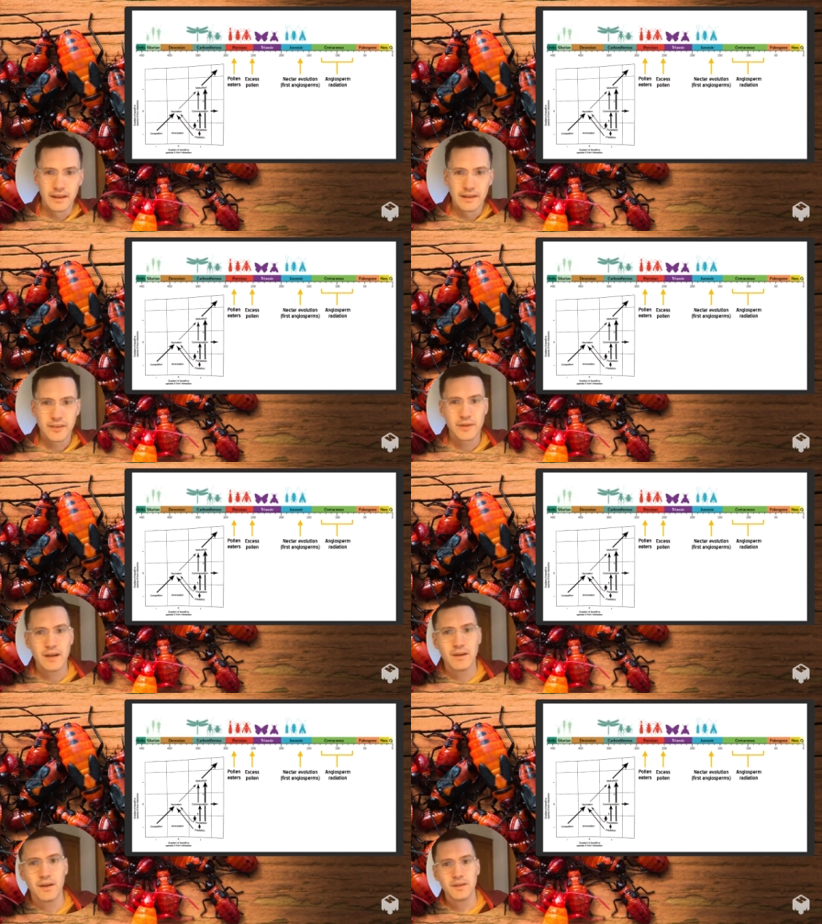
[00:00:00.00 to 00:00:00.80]
So now
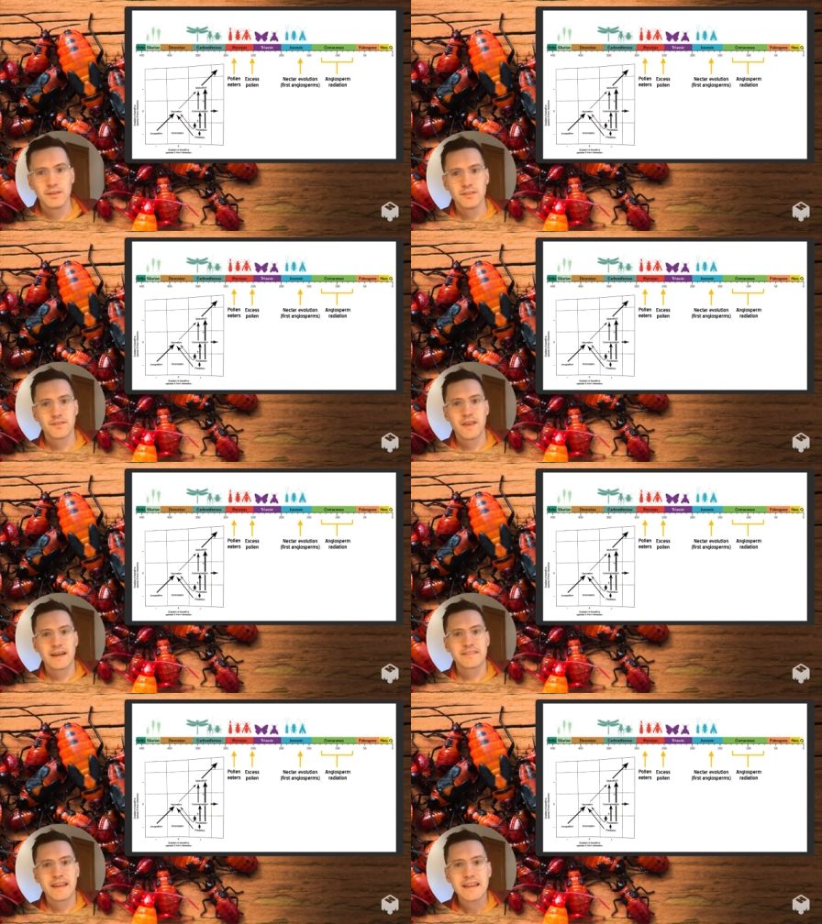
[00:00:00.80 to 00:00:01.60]
all of
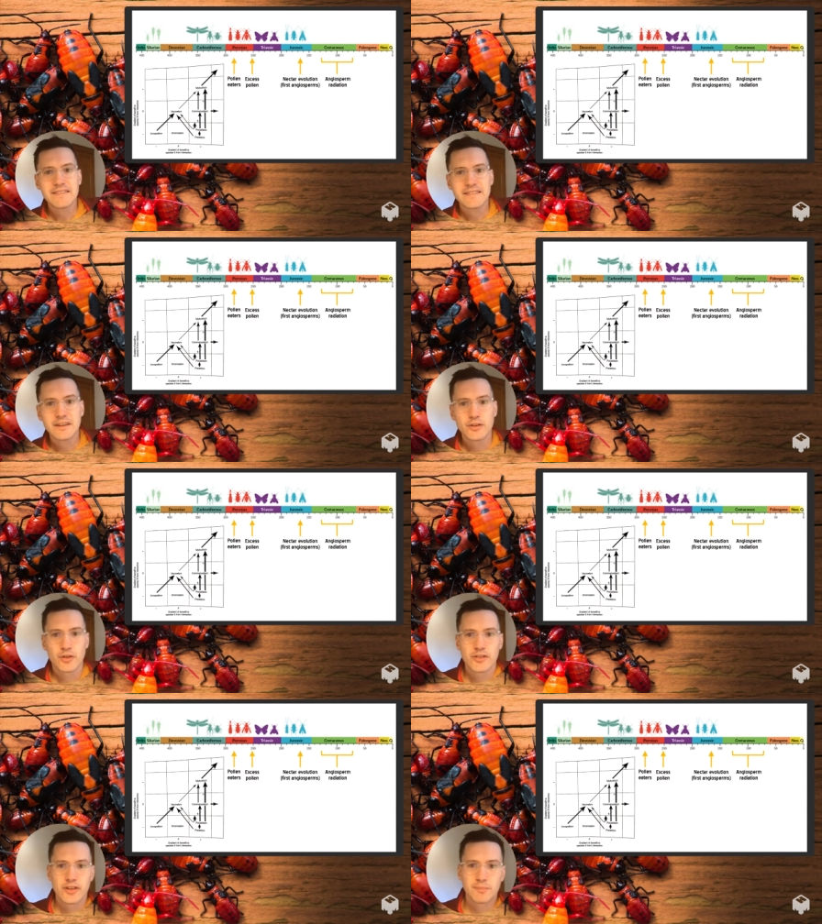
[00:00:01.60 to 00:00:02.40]
that tasty,
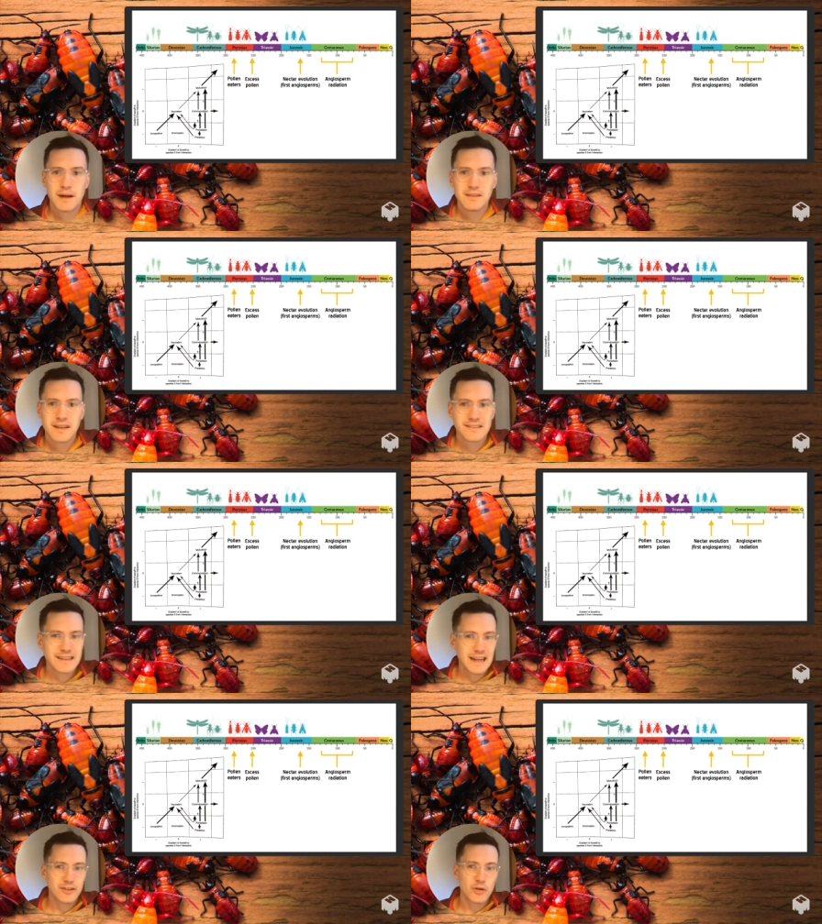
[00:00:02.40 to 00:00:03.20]
nutritious pollen has
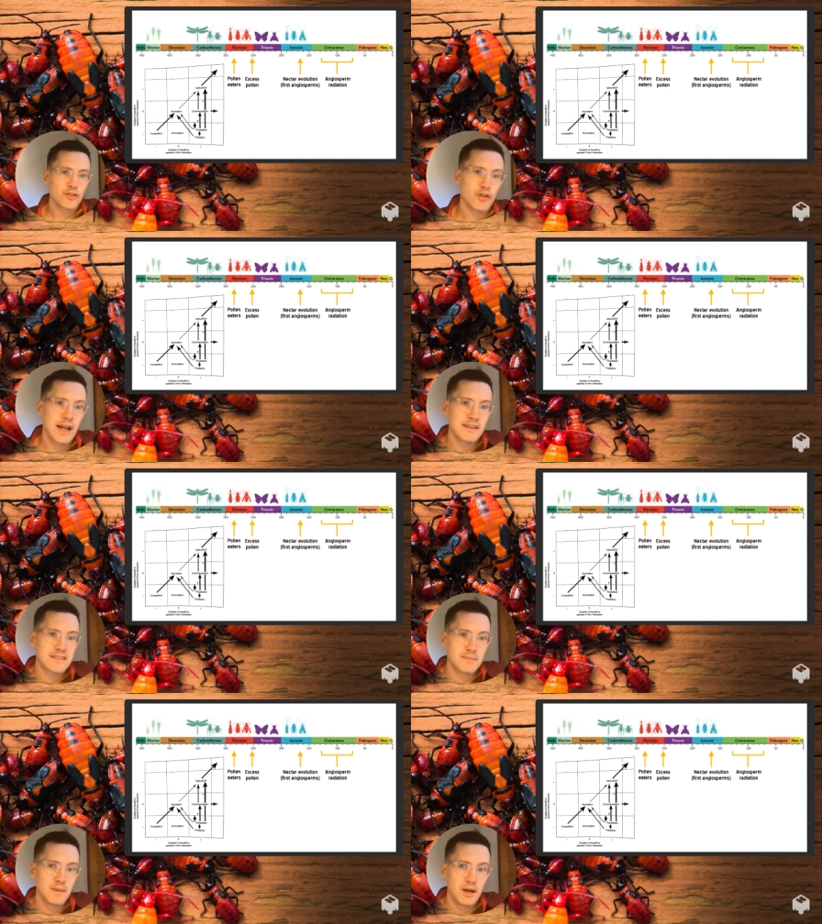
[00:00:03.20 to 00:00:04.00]
got to attract
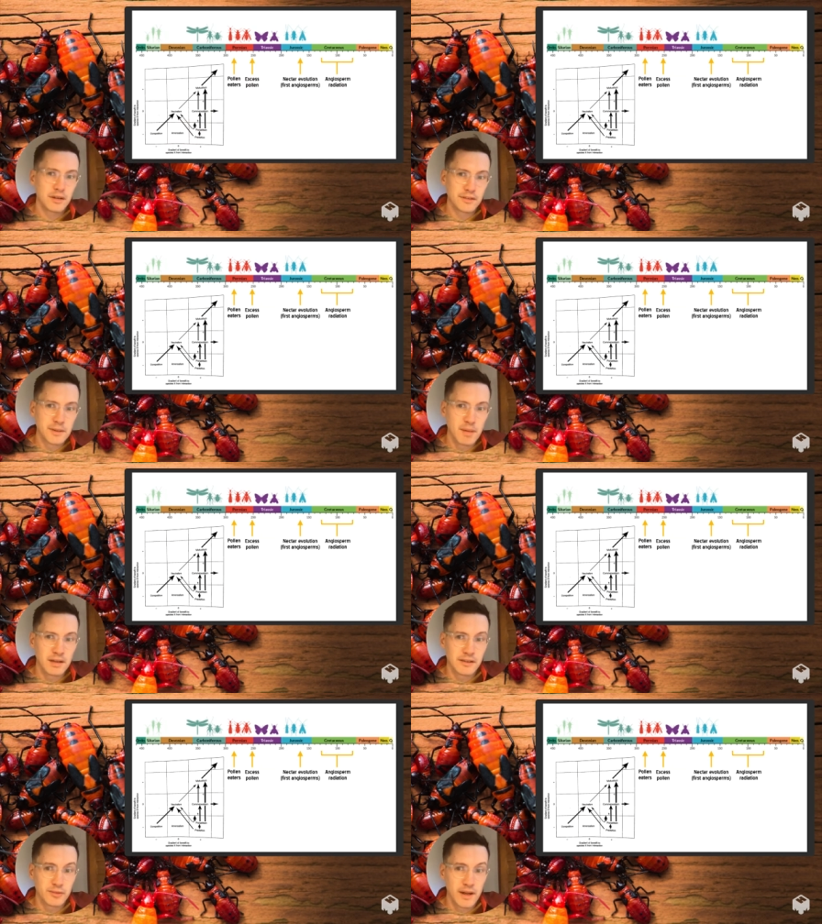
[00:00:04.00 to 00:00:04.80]
some hungry
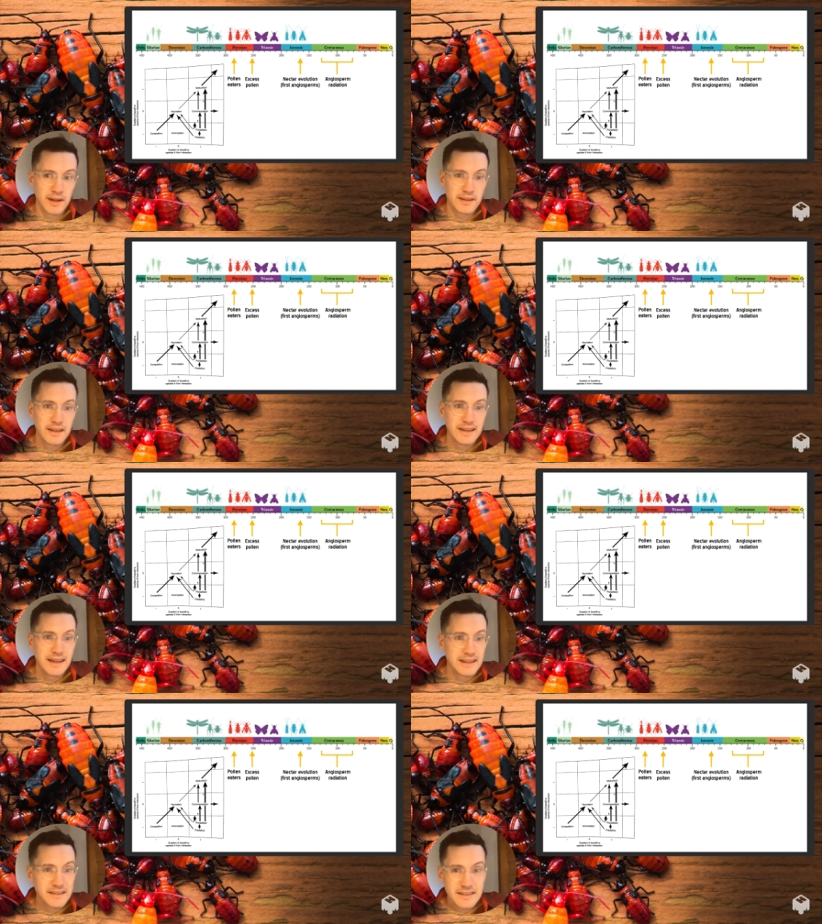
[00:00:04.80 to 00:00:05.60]
bugs, right?
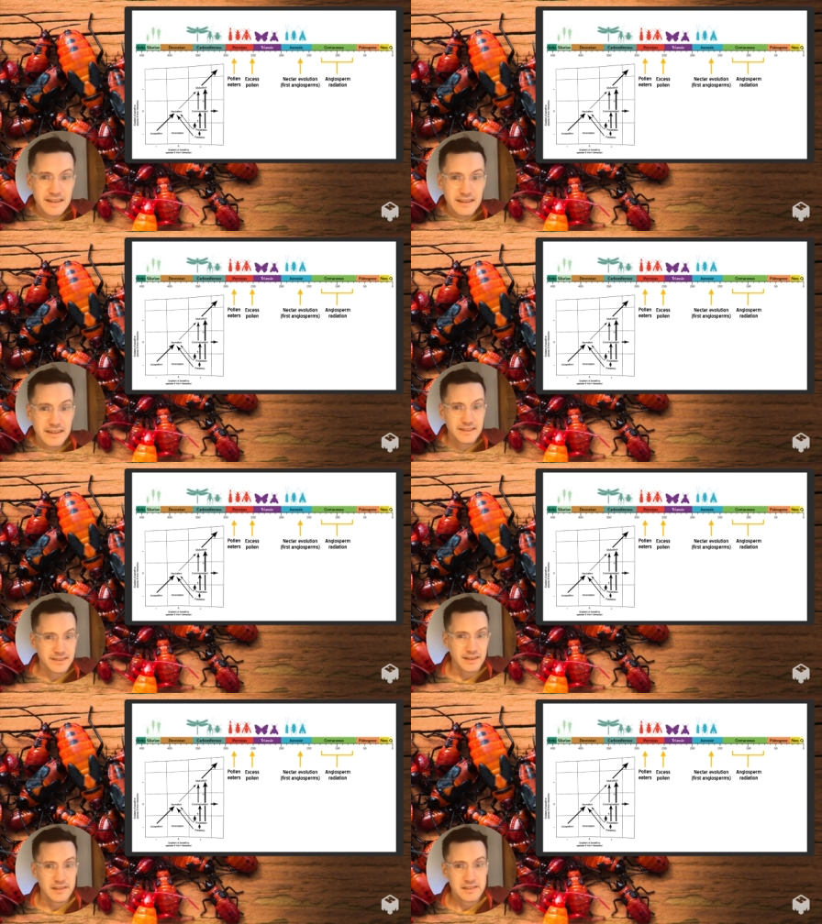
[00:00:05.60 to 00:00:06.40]
And indeed it
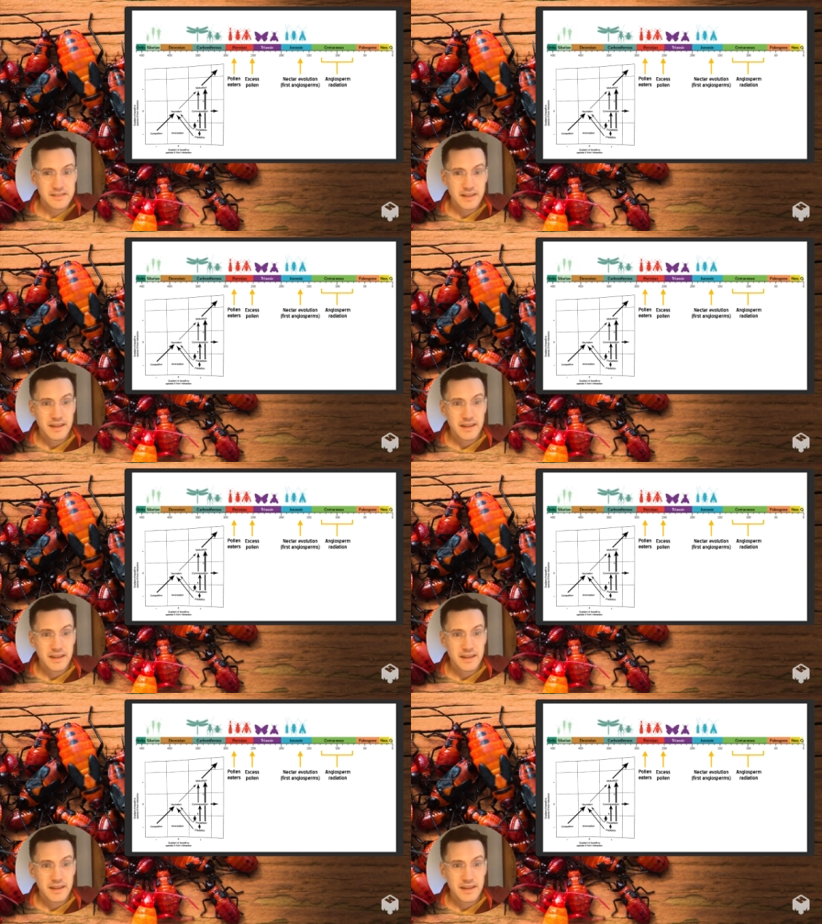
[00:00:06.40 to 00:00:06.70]
does.